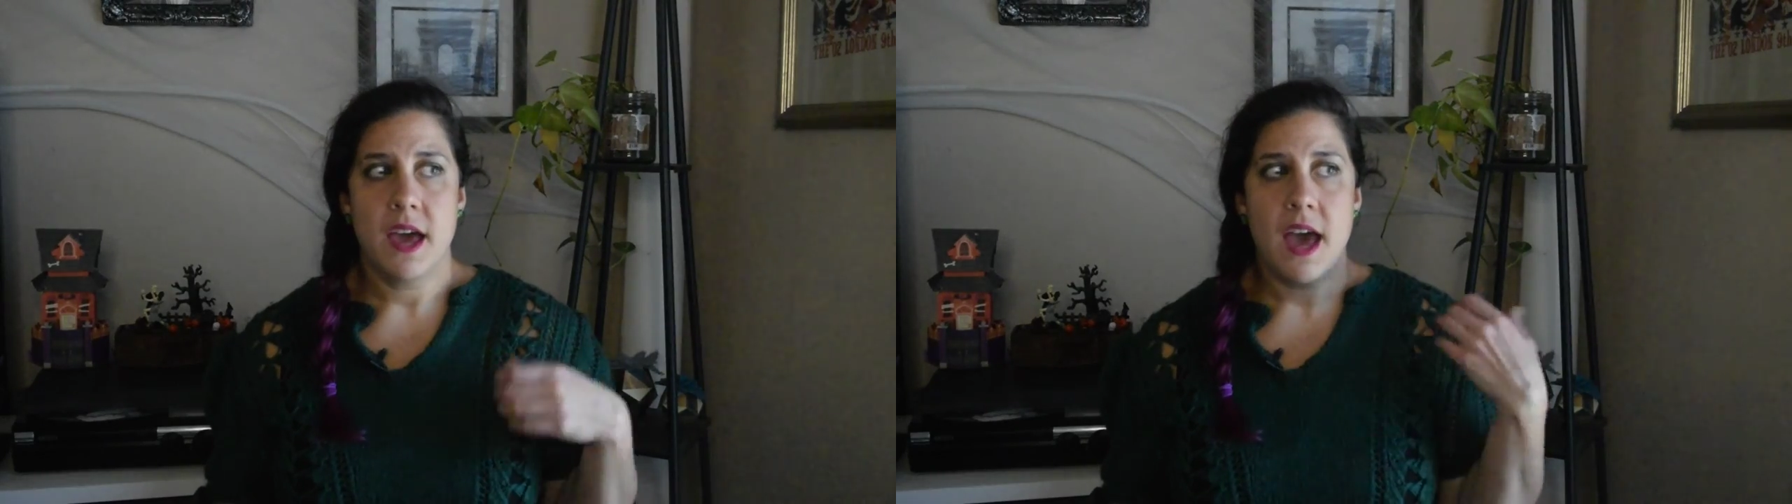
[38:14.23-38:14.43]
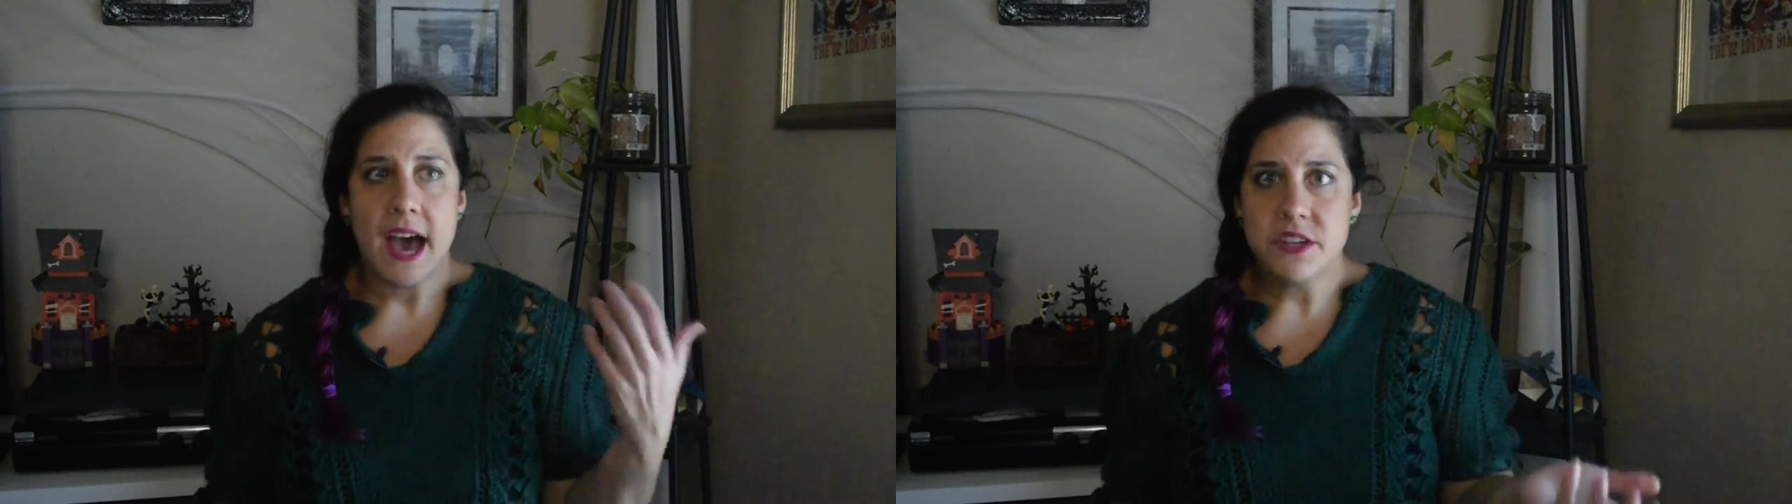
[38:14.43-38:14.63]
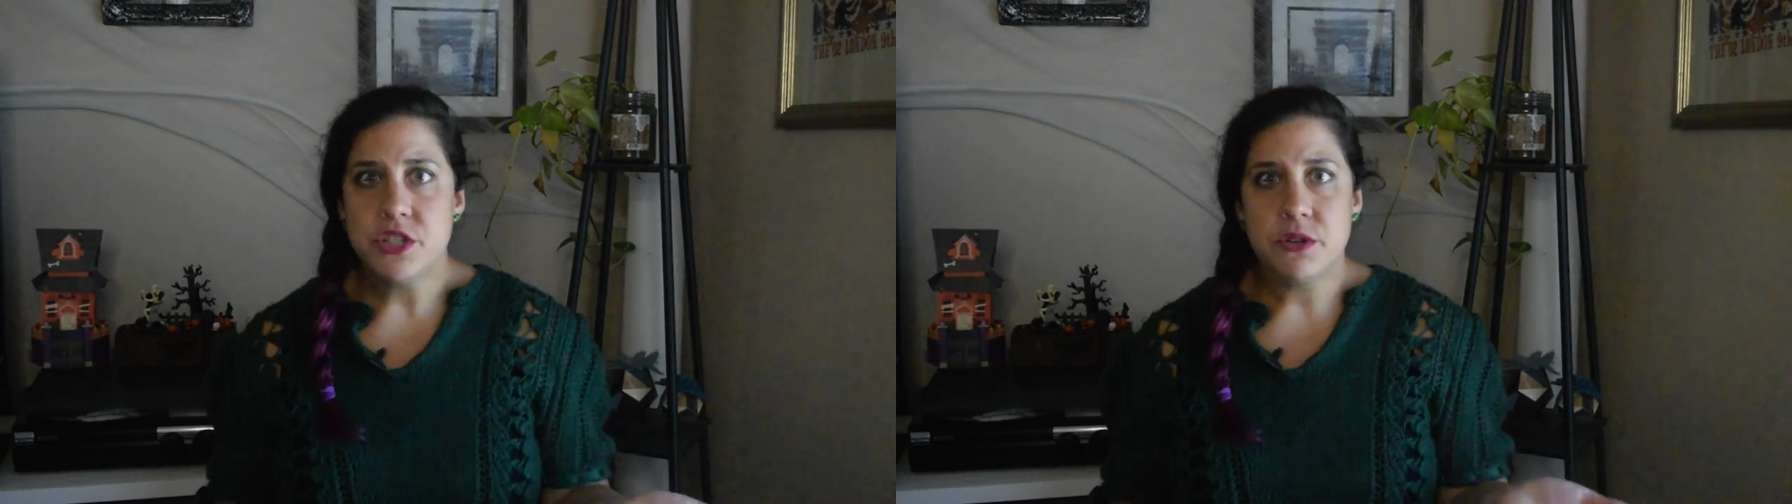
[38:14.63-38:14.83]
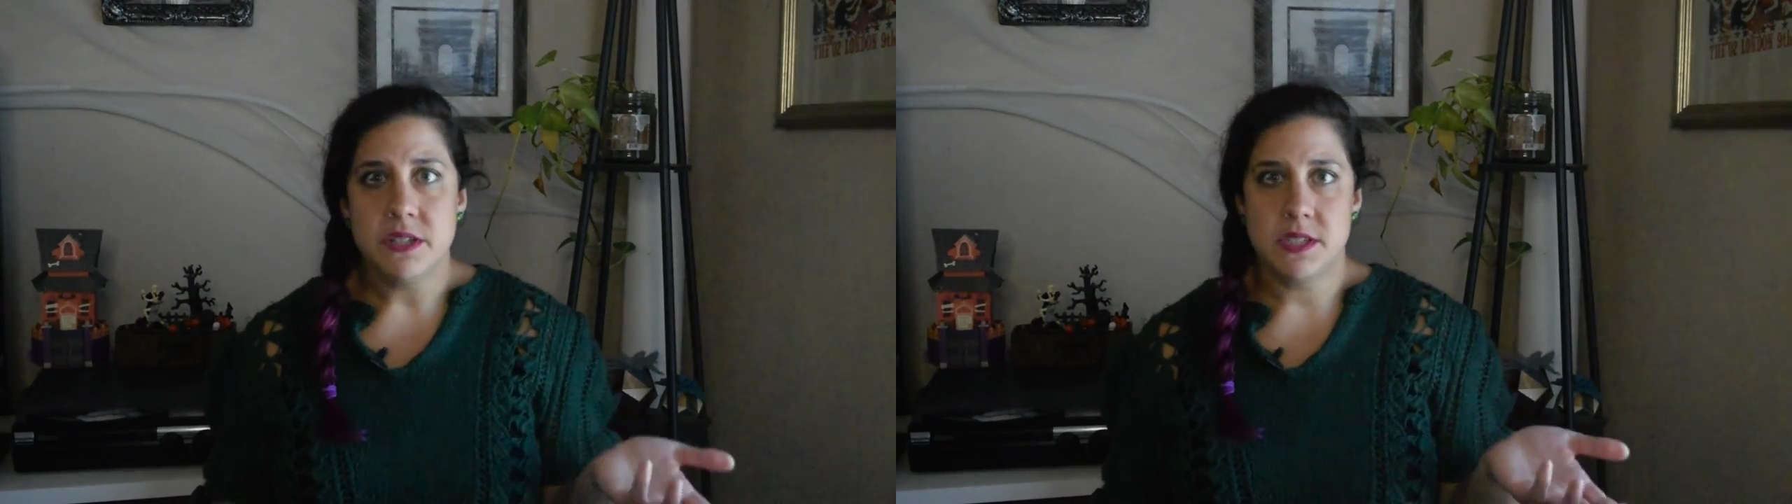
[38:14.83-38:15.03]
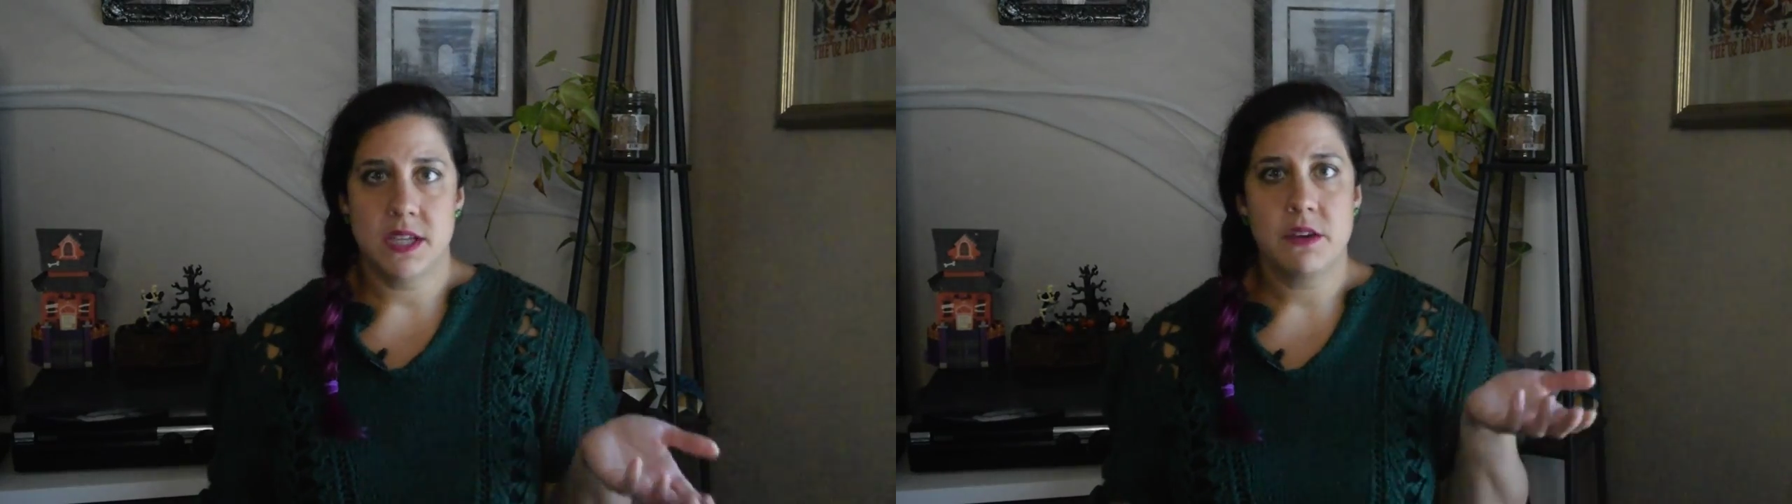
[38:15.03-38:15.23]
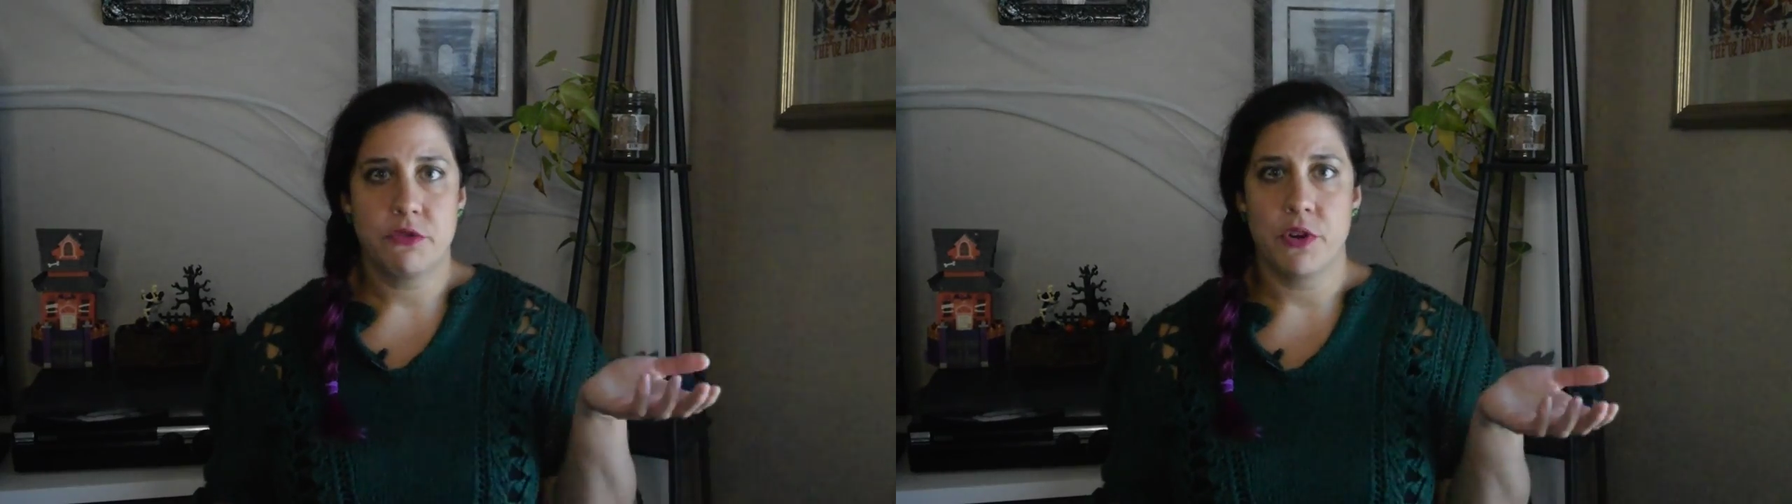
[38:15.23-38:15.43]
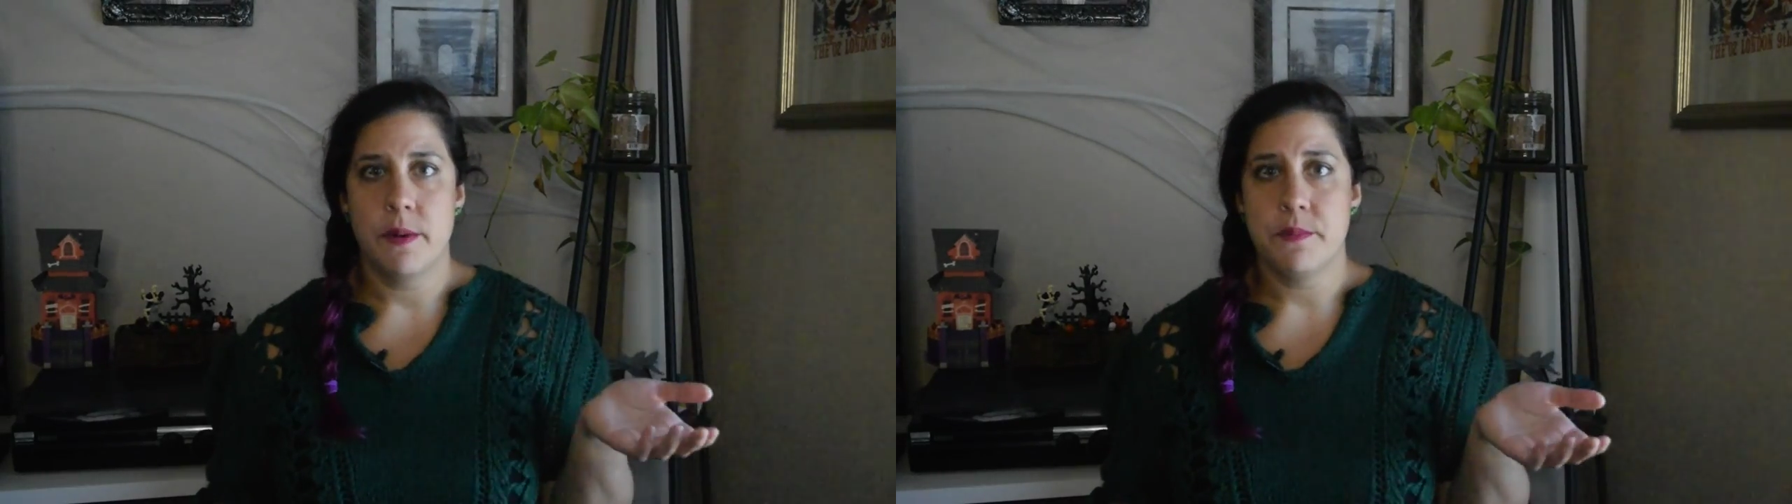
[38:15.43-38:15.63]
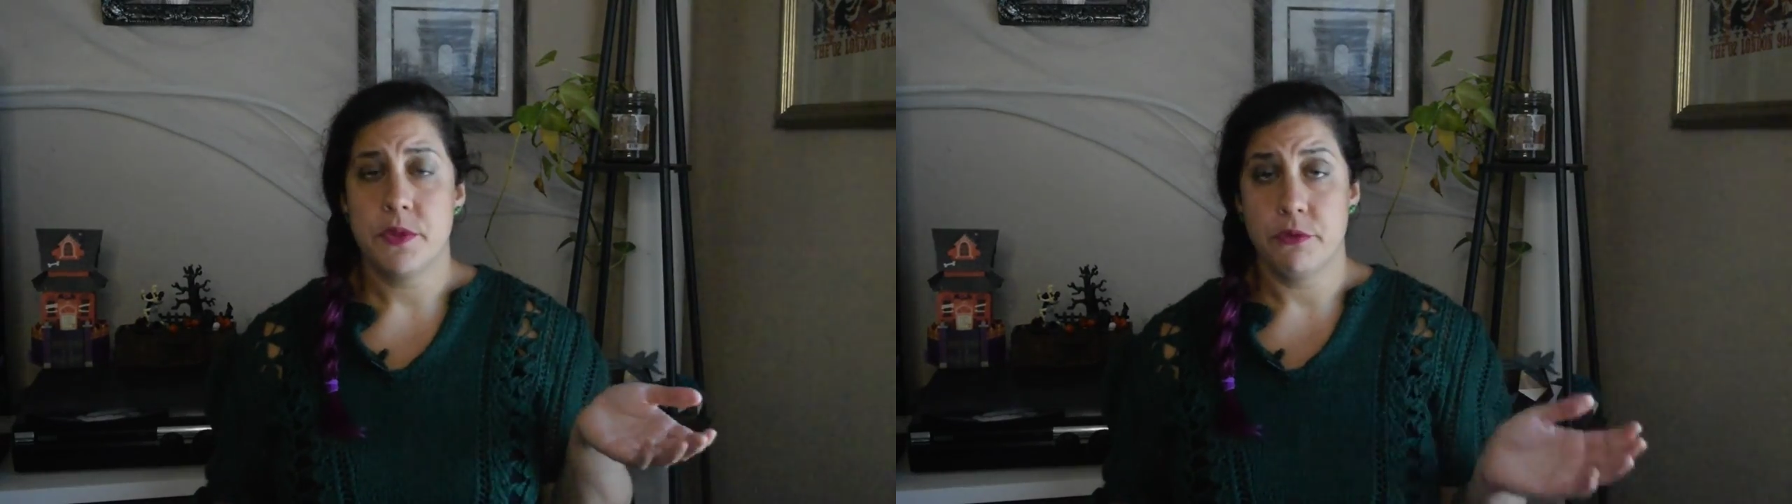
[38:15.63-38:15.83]
As you can see
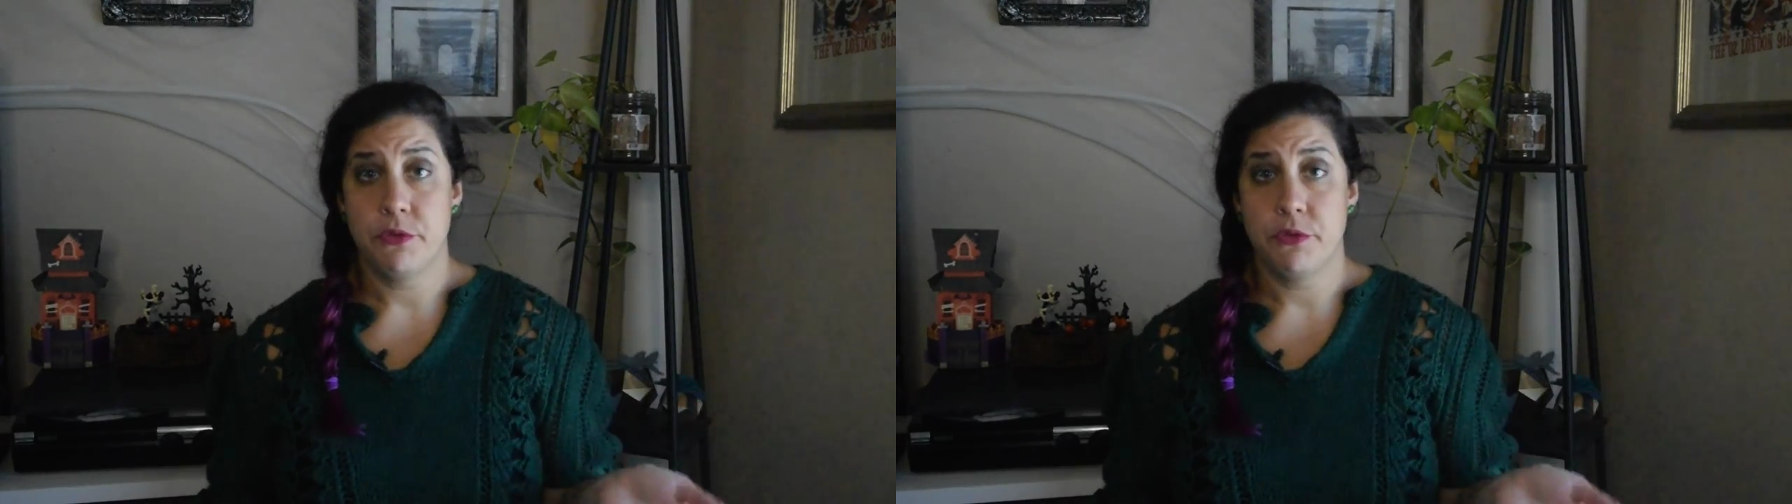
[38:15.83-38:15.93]
from the